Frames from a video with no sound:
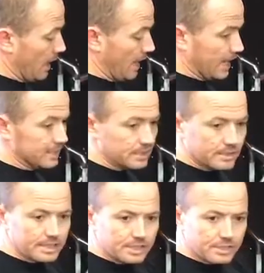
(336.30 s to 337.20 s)
And
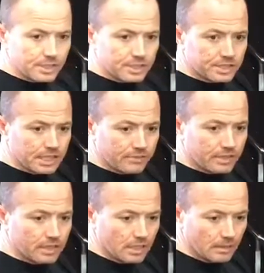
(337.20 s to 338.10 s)
this is just
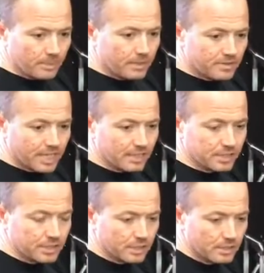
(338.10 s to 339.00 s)
giving a bit of
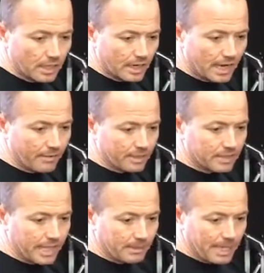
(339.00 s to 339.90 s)
tension and allowing
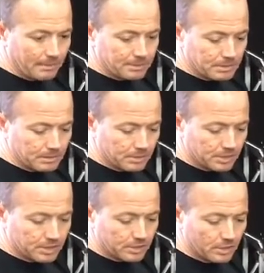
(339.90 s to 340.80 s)
the hip capsule to
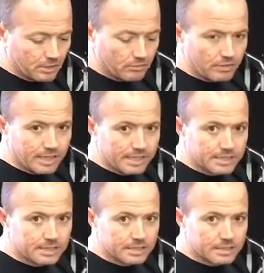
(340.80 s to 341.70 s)
just
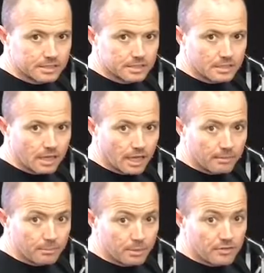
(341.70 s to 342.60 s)
release
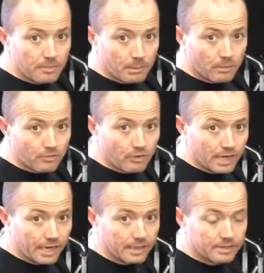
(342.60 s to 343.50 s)
and move a bit more freely.